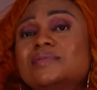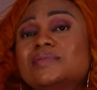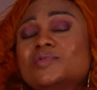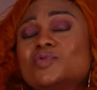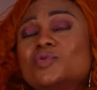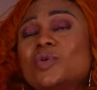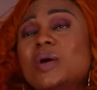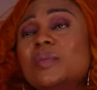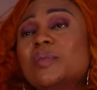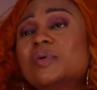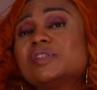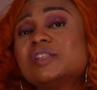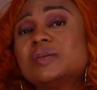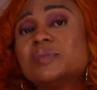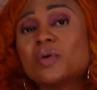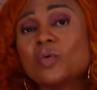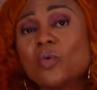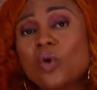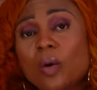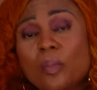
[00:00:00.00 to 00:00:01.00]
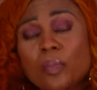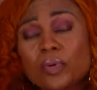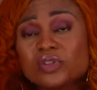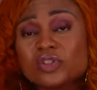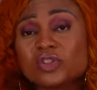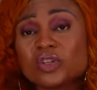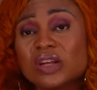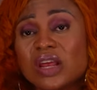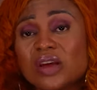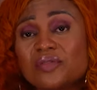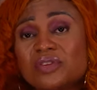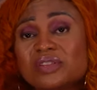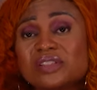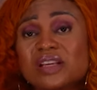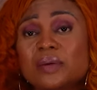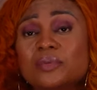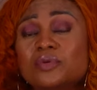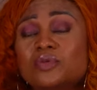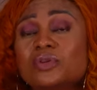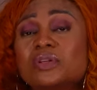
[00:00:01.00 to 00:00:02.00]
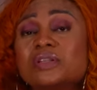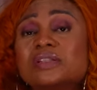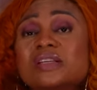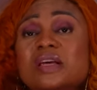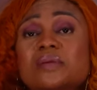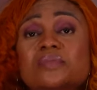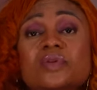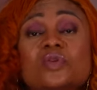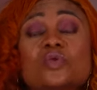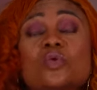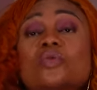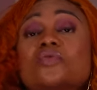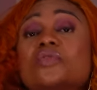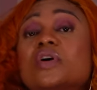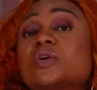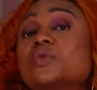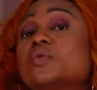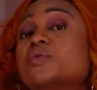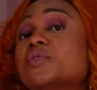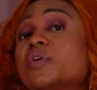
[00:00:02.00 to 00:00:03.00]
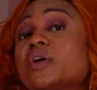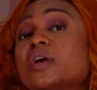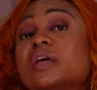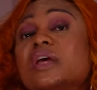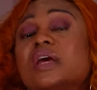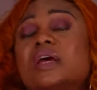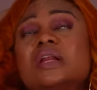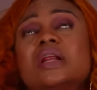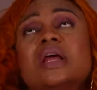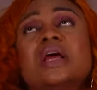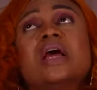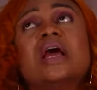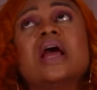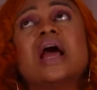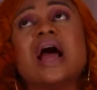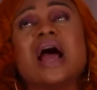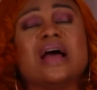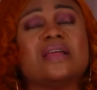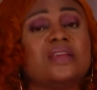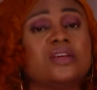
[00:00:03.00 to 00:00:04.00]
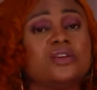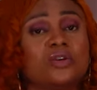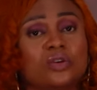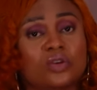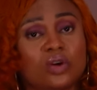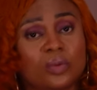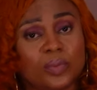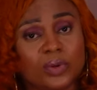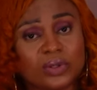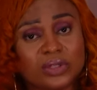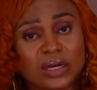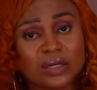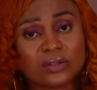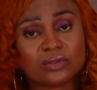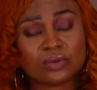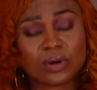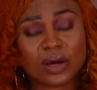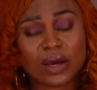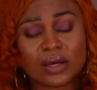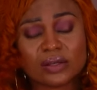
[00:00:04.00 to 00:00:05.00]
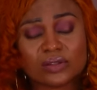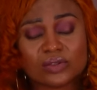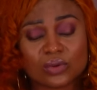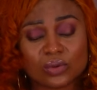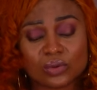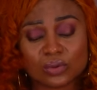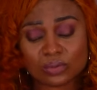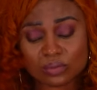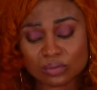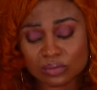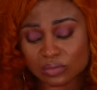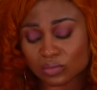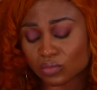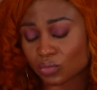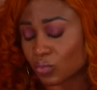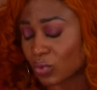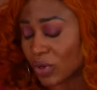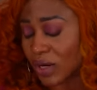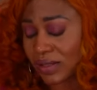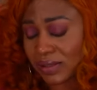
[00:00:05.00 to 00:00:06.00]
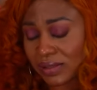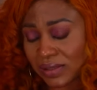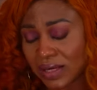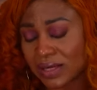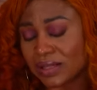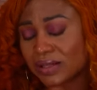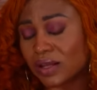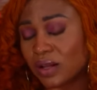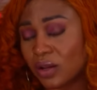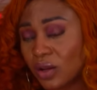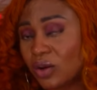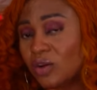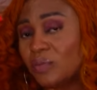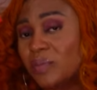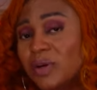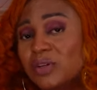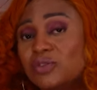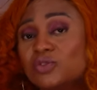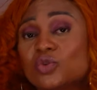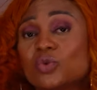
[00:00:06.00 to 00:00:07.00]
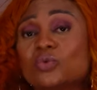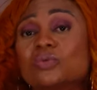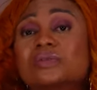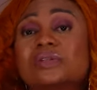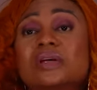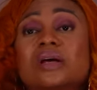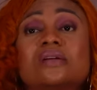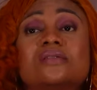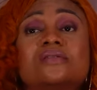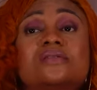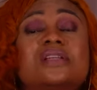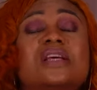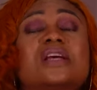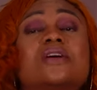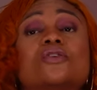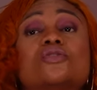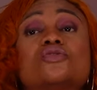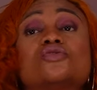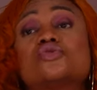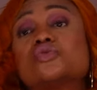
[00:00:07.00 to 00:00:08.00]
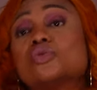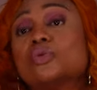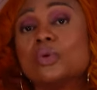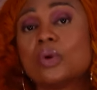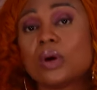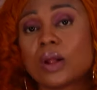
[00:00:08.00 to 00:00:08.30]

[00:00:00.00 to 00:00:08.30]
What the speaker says: Why must it be one position every time you do the same thing over and over again, and then you're not bothered, right? So we are saying a lot of men don't take control.